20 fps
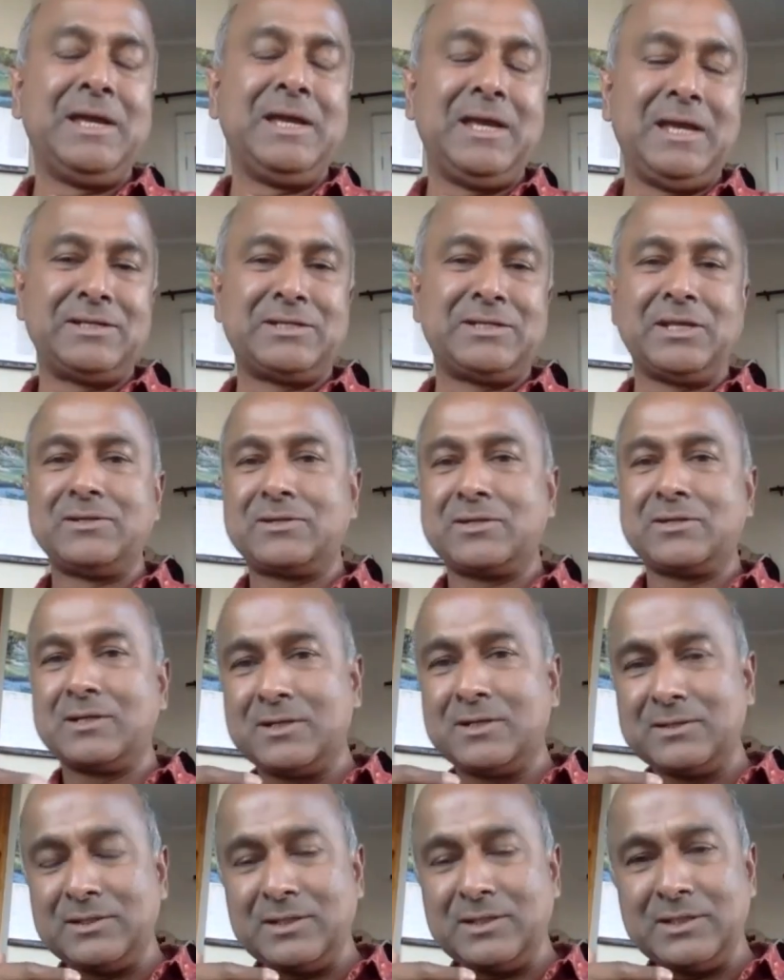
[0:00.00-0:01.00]

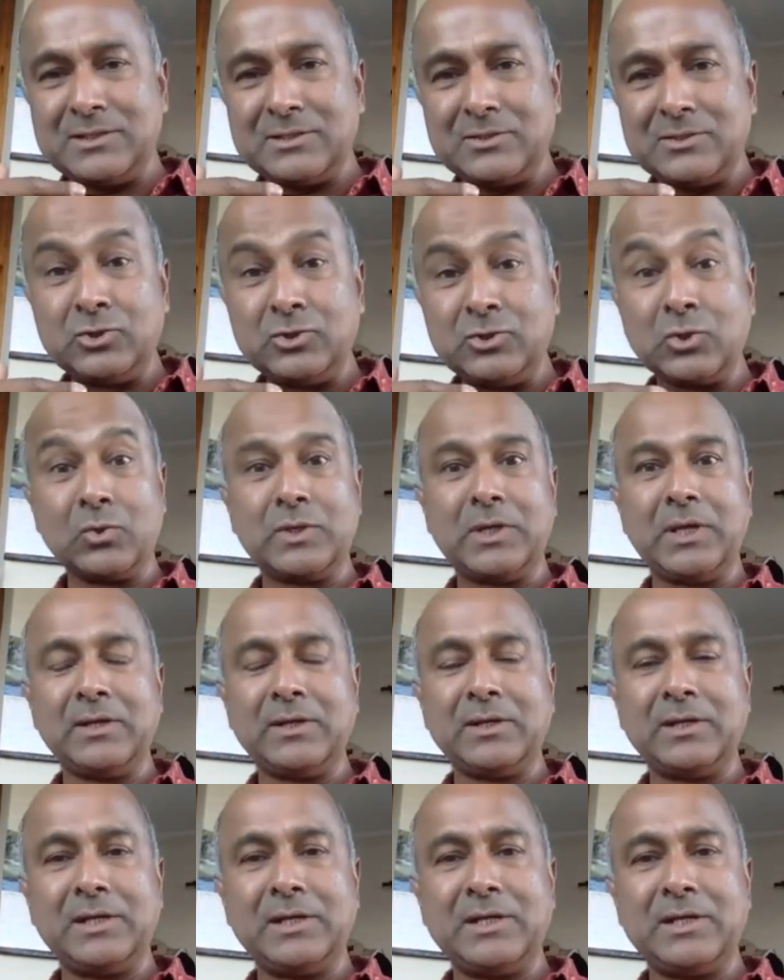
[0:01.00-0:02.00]
etc., these
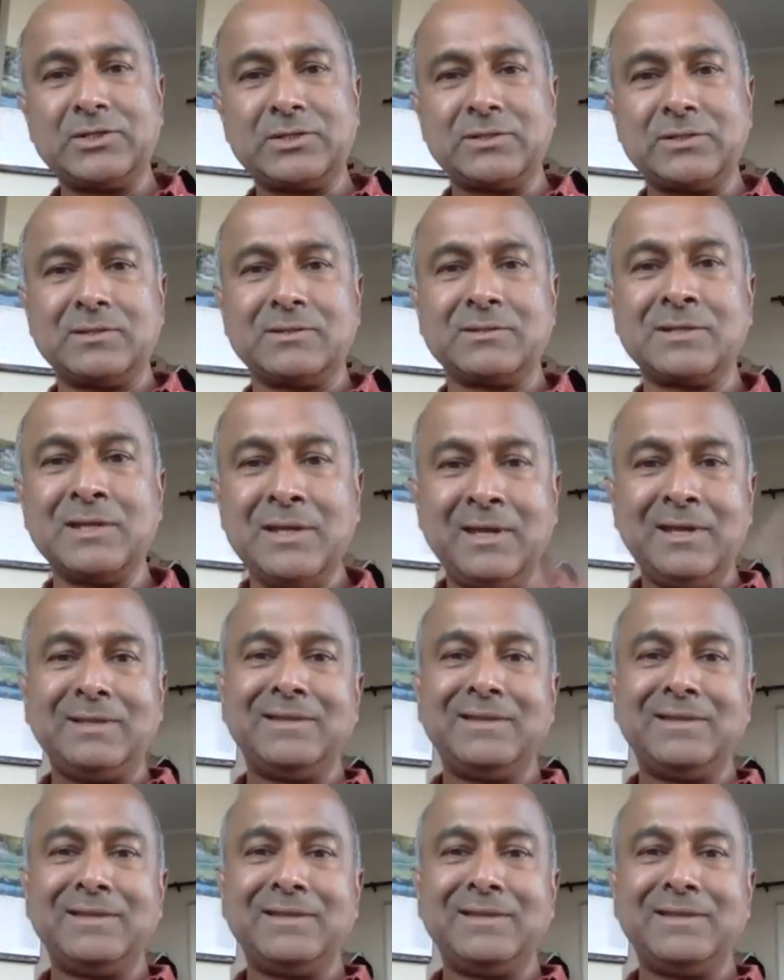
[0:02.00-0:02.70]
joking relations,